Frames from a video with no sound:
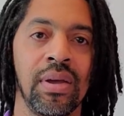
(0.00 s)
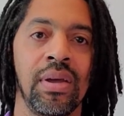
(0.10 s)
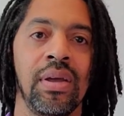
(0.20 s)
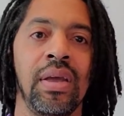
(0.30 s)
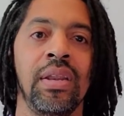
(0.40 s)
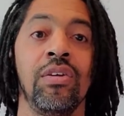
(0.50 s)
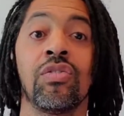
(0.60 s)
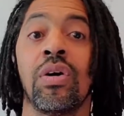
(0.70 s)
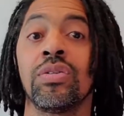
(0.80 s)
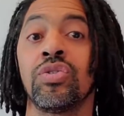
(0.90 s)
It is
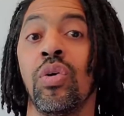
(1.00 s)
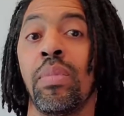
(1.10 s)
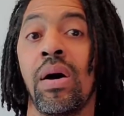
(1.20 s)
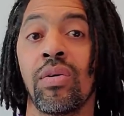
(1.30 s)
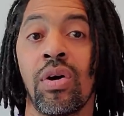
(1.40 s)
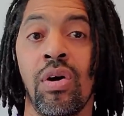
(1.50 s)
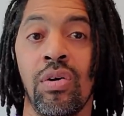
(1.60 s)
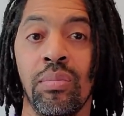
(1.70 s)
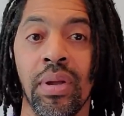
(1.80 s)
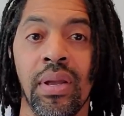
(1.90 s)
also about
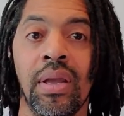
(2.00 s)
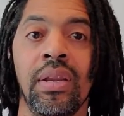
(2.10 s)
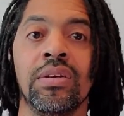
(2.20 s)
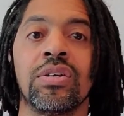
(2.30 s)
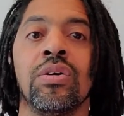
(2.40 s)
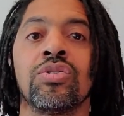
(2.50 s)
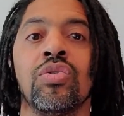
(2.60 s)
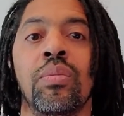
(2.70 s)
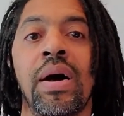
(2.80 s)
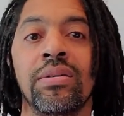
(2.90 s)
calming. It is also
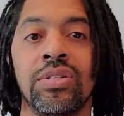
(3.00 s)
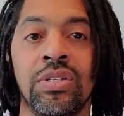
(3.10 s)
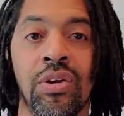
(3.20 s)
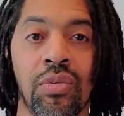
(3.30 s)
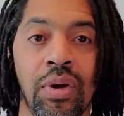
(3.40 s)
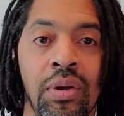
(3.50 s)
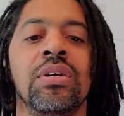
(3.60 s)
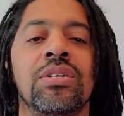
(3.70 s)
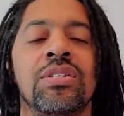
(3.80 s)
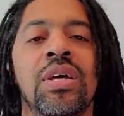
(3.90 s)
about centering.
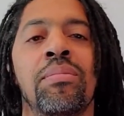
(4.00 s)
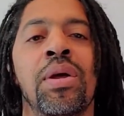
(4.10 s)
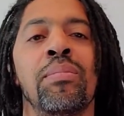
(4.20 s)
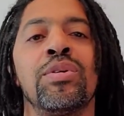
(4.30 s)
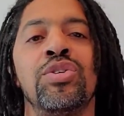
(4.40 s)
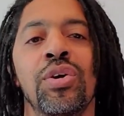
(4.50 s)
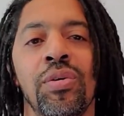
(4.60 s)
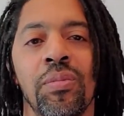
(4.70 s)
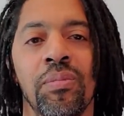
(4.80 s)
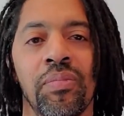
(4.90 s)
Step number 2.
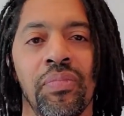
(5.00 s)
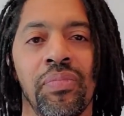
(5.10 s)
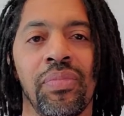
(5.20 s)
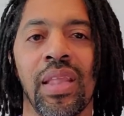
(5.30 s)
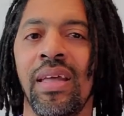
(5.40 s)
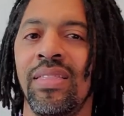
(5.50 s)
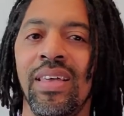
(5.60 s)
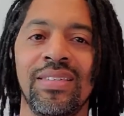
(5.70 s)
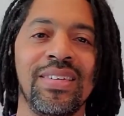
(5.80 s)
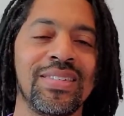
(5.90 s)
And
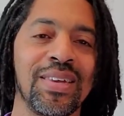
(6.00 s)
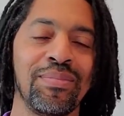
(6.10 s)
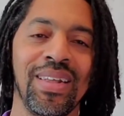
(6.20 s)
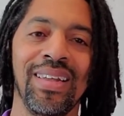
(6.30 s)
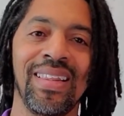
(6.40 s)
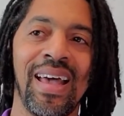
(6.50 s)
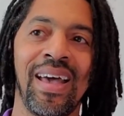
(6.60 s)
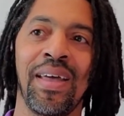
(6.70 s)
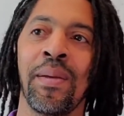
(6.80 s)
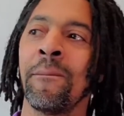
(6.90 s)
this is something
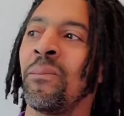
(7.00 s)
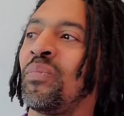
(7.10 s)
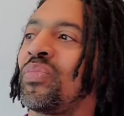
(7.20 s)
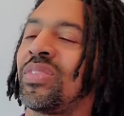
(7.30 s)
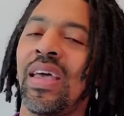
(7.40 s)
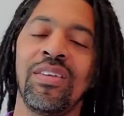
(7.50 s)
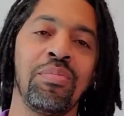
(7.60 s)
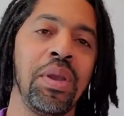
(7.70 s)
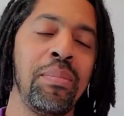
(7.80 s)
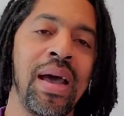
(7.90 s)
that takes
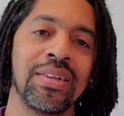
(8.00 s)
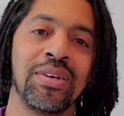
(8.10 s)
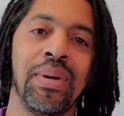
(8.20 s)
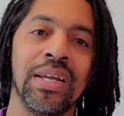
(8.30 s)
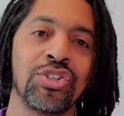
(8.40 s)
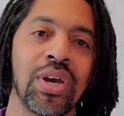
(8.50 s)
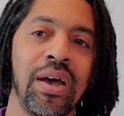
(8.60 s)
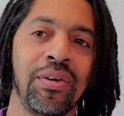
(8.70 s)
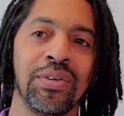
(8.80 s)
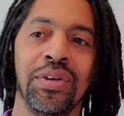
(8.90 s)
me back to my
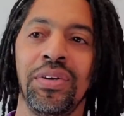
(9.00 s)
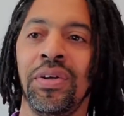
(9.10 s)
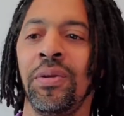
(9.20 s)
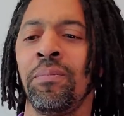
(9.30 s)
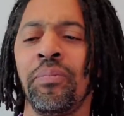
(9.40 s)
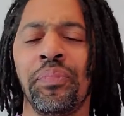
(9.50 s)
childhood,